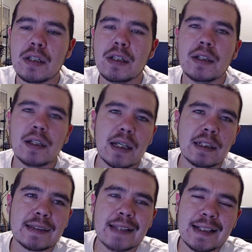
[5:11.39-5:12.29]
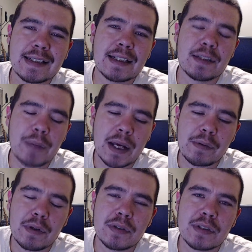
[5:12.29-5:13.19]
I decided to take the back
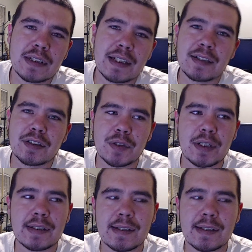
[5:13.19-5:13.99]
roads and take the streets